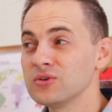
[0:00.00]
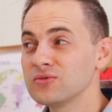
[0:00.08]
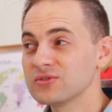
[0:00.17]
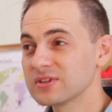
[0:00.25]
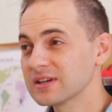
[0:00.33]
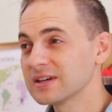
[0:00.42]

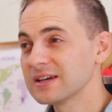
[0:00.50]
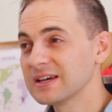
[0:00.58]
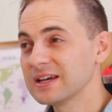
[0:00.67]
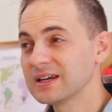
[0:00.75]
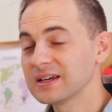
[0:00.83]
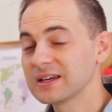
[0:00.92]
music,
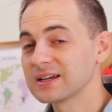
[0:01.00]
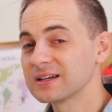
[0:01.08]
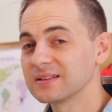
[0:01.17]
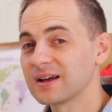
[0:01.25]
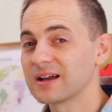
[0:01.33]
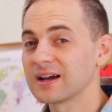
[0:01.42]

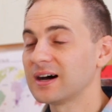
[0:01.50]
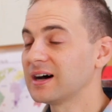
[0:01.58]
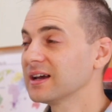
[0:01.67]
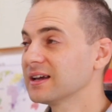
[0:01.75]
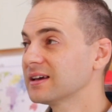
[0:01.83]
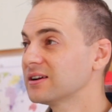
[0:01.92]
a lot of
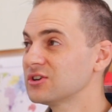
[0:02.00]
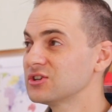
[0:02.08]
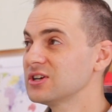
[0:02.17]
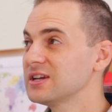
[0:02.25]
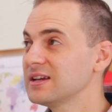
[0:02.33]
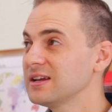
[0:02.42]
high
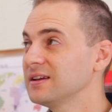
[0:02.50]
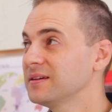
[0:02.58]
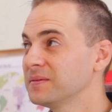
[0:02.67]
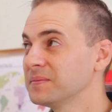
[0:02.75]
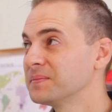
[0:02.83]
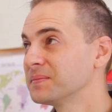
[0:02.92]
energy.
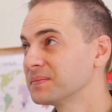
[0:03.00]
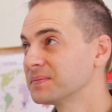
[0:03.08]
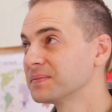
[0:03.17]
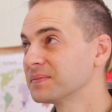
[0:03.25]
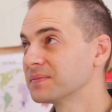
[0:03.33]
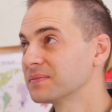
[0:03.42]

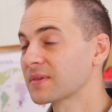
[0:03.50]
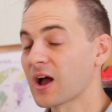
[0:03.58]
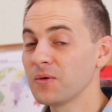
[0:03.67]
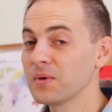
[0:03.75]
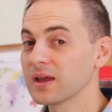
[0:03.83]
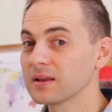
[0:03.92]

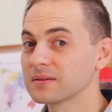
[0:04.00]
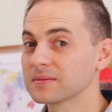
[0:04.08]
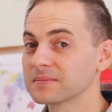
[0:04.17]
I'll wait.